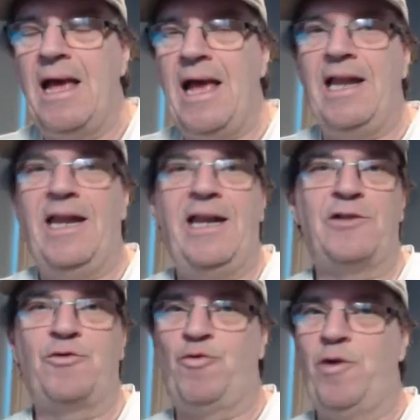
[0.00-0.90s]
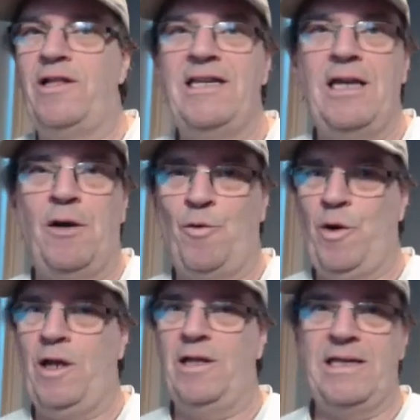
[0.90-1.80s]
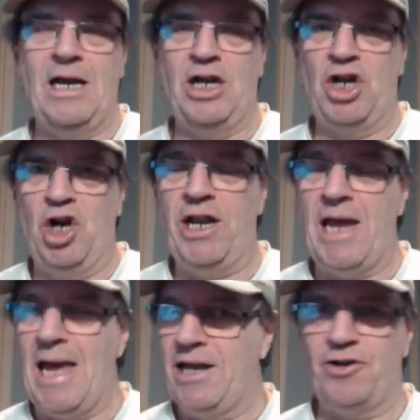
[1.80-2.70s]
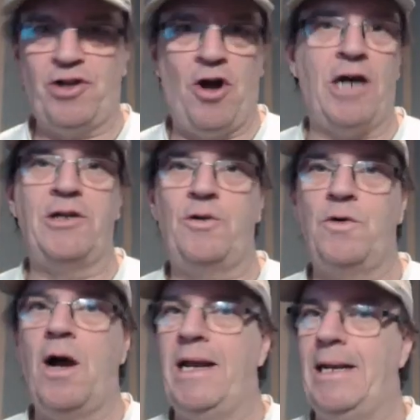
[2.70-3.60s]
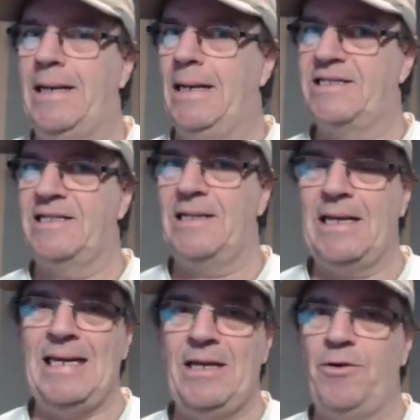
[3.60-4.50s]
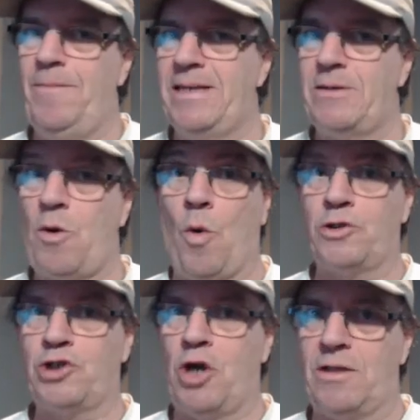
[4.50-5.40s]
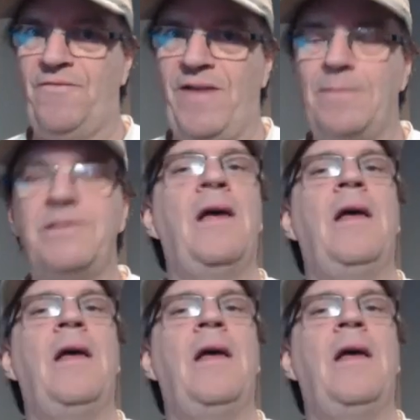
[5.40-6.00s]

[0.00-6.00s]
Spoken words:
And it is really, really good. And you're talking to a guy that doesn't like either mint or chocolate vapes.